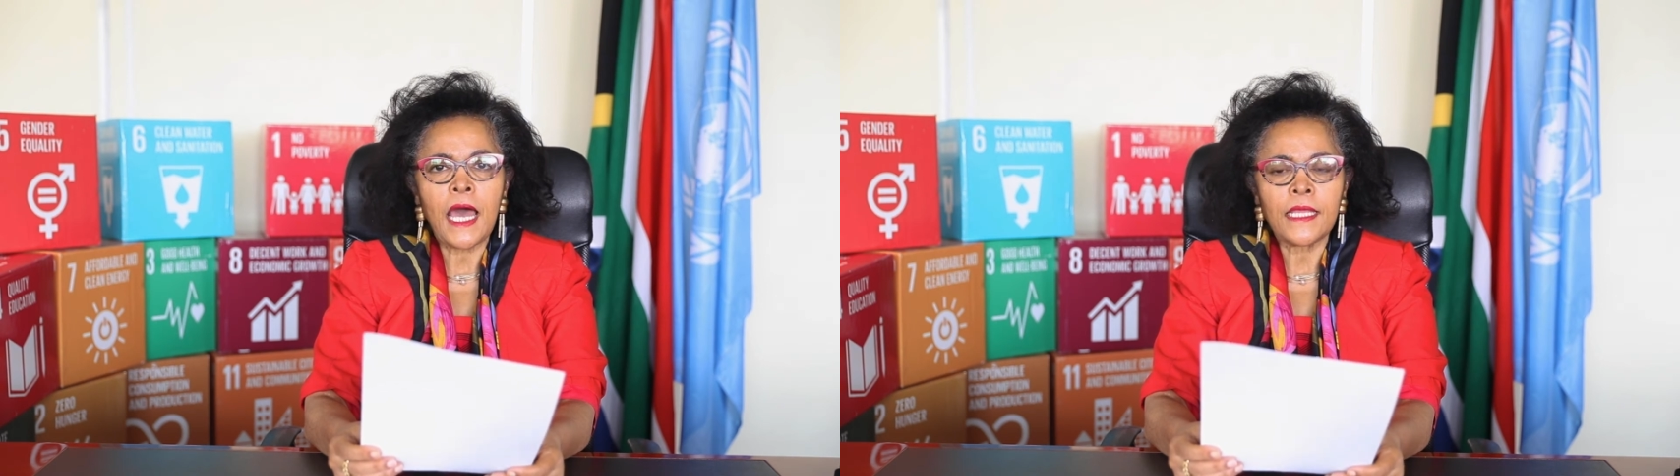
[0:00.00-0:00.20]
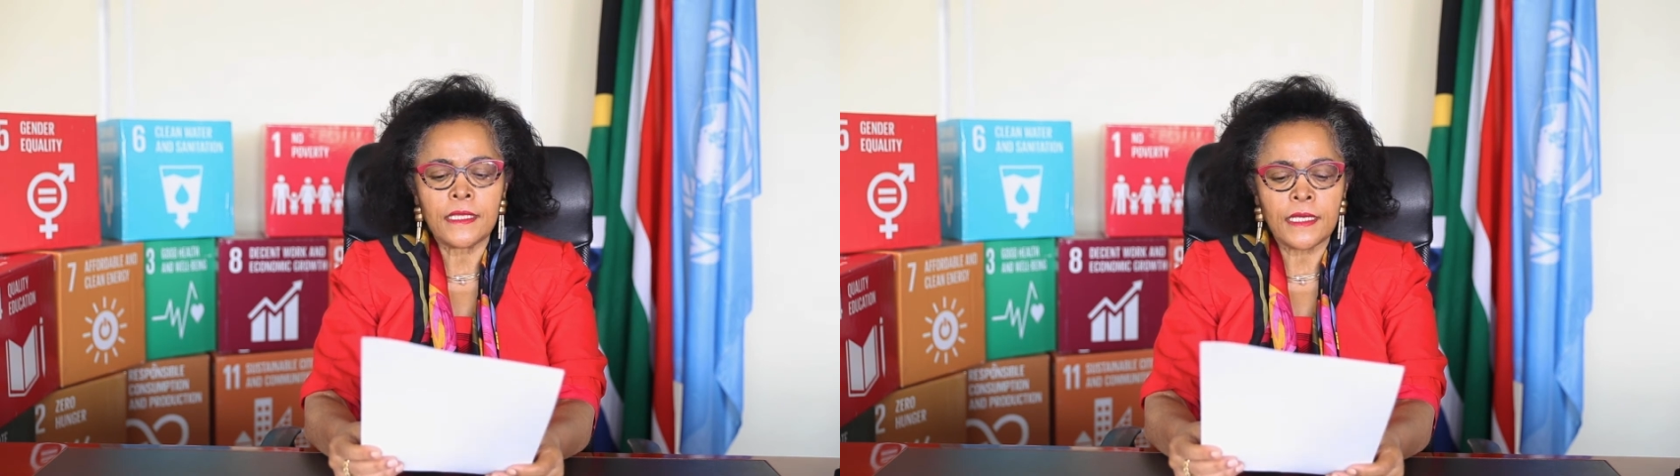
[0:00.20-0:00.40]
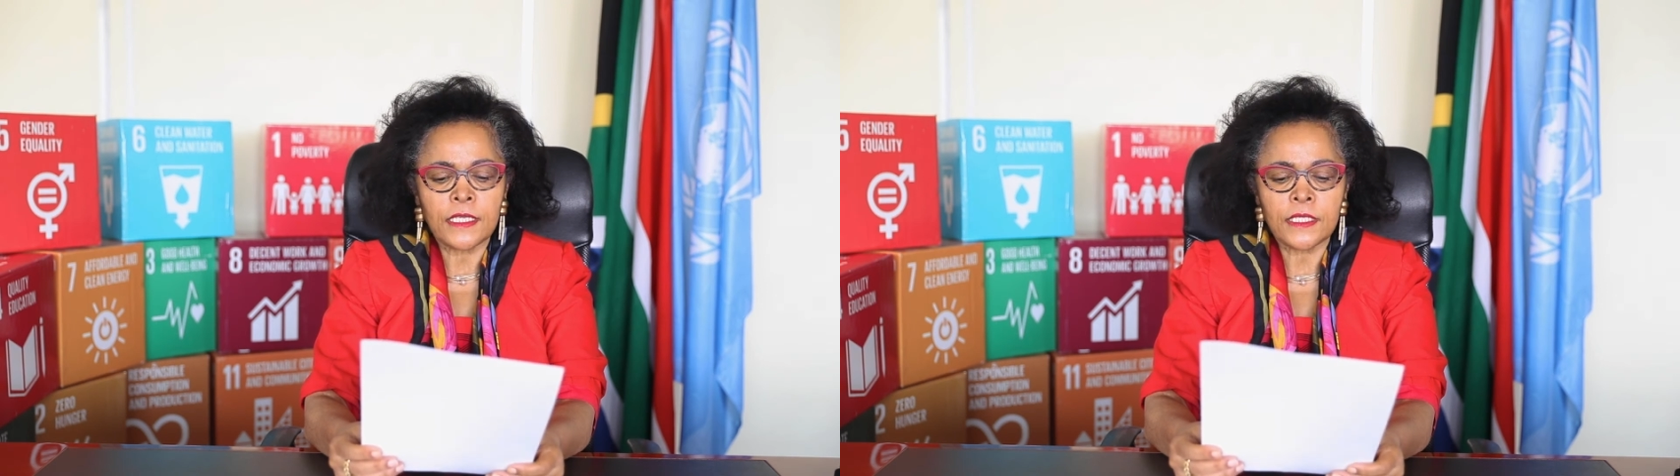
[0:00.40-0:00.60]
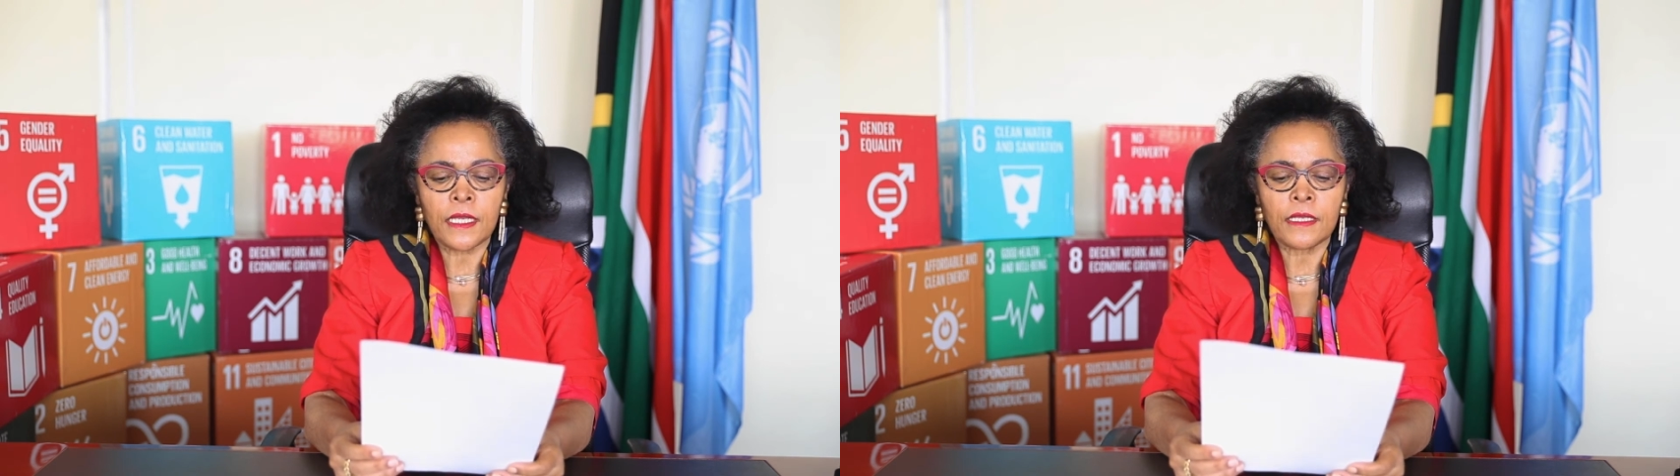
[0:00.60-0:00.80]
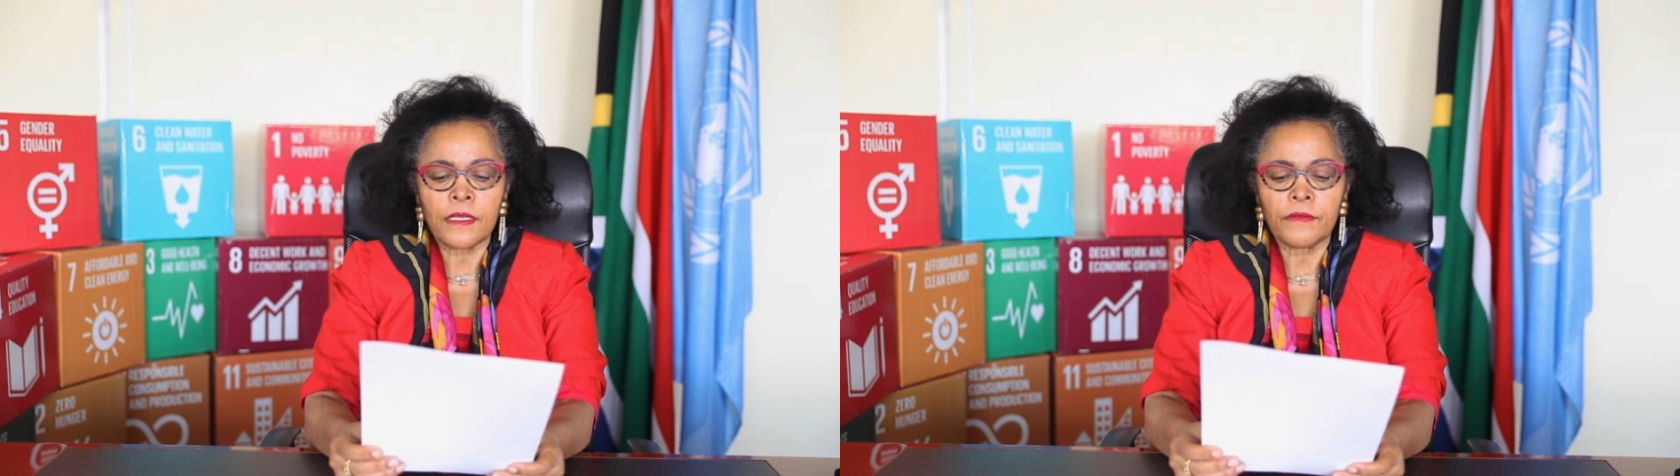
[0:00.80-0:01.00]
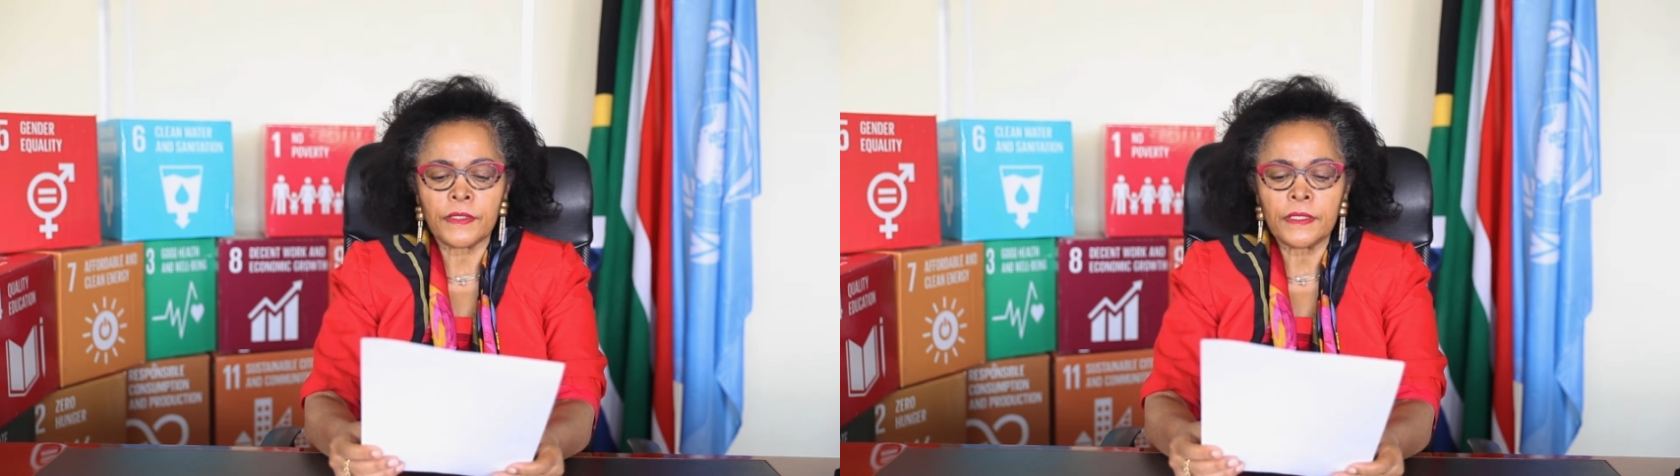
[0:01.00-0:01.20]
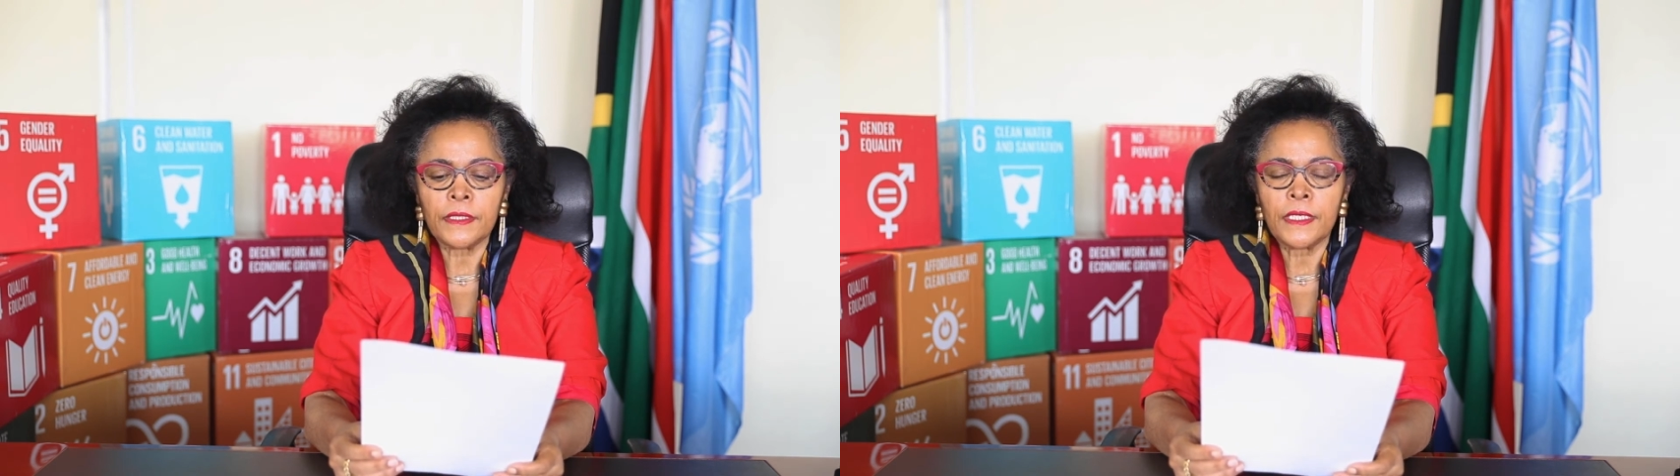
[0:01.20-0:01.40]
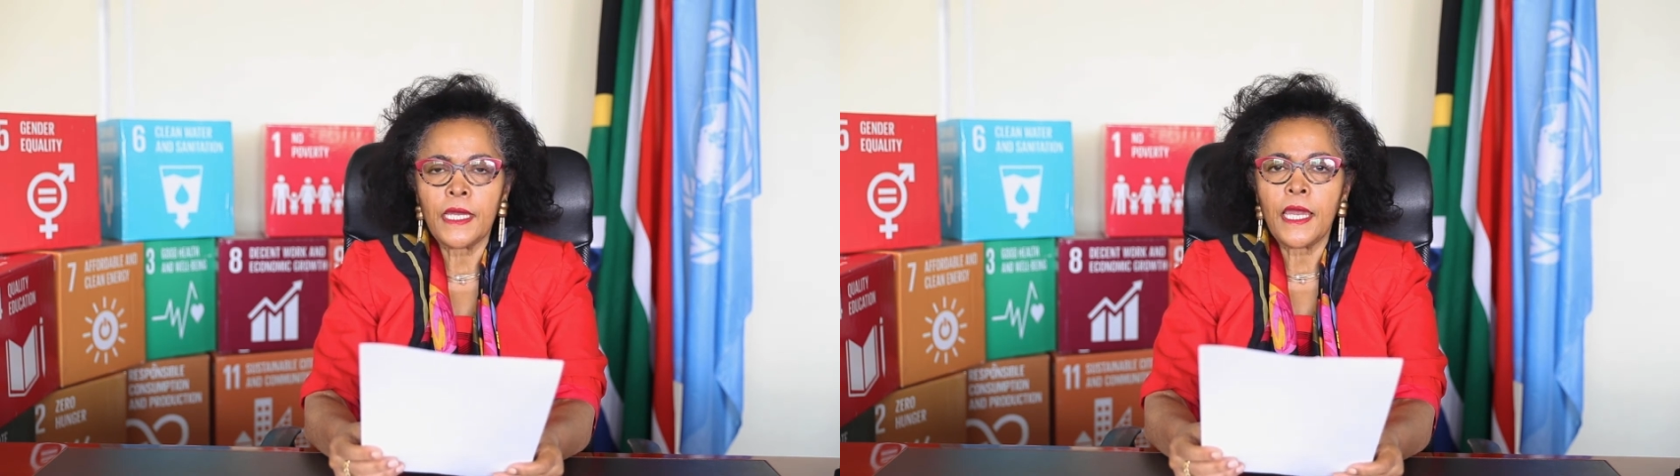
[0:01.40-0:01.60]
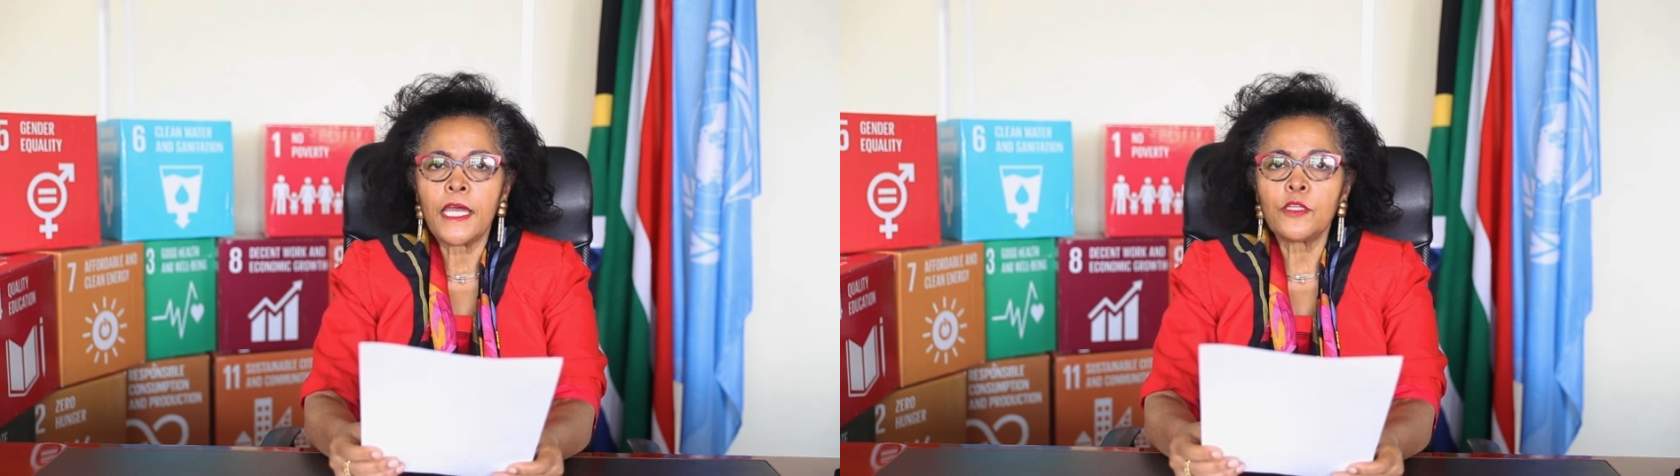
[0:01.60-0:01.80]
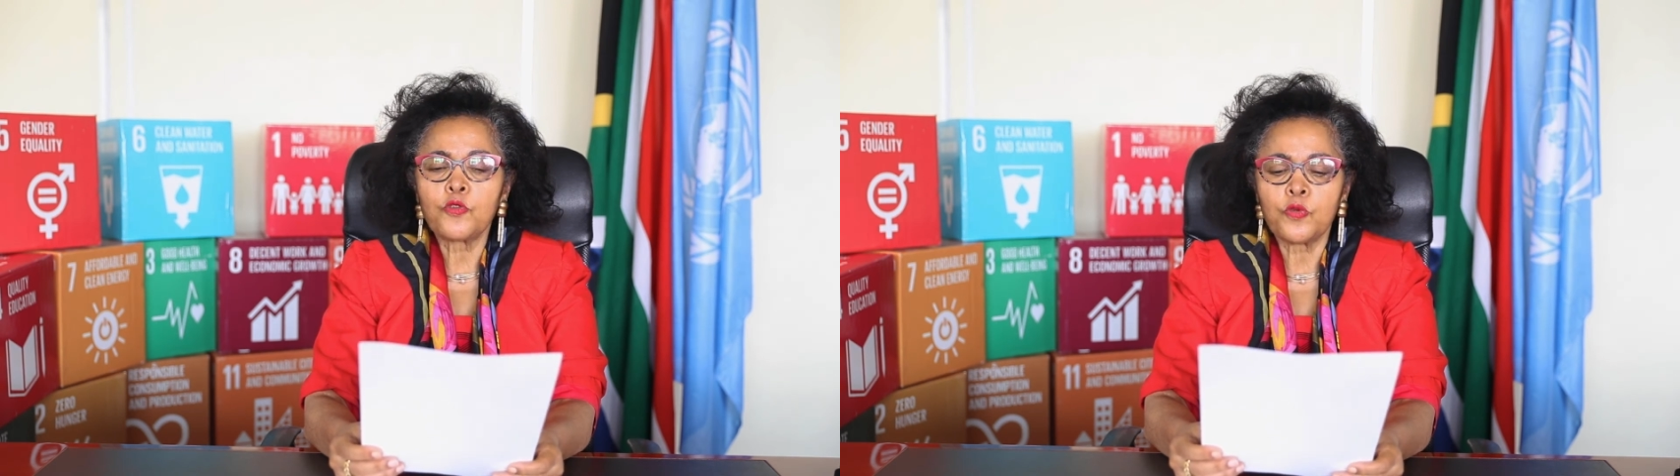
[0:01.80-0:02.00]
at the national level
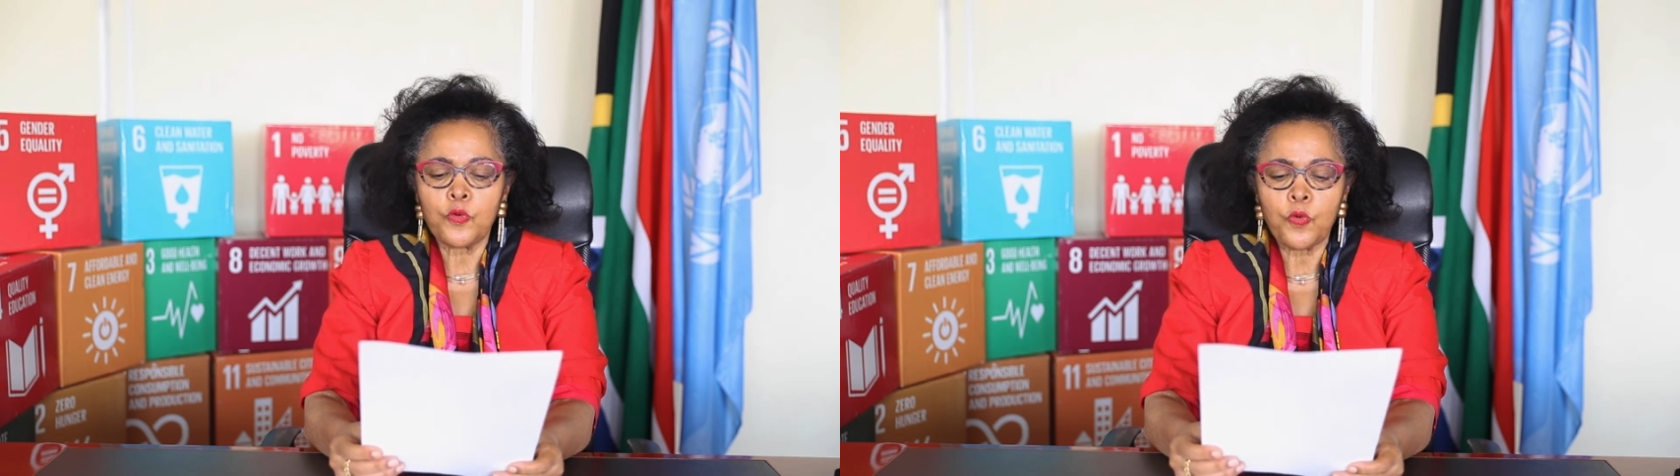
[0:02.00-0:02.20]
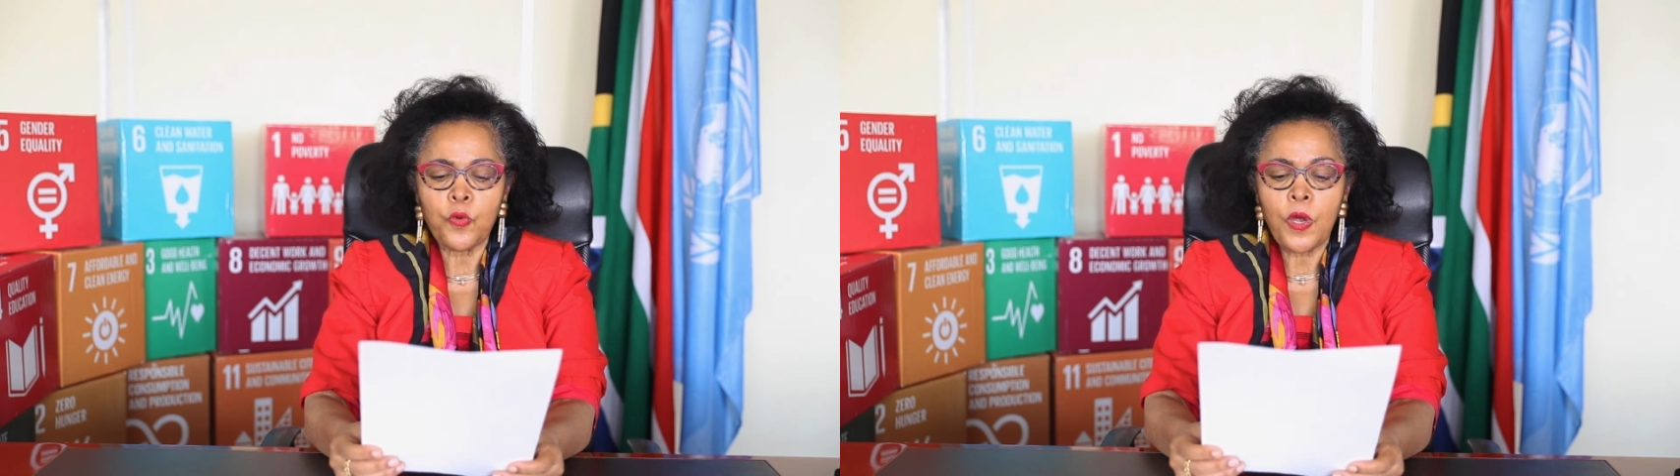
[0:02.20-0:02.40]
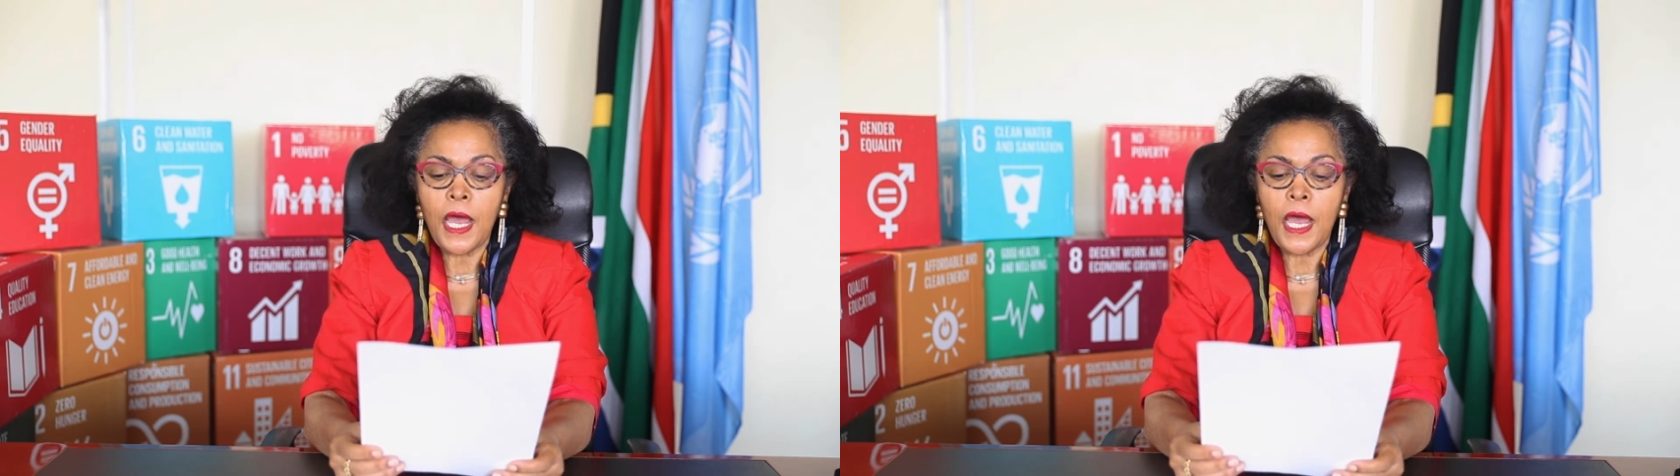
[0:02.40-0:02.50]
and to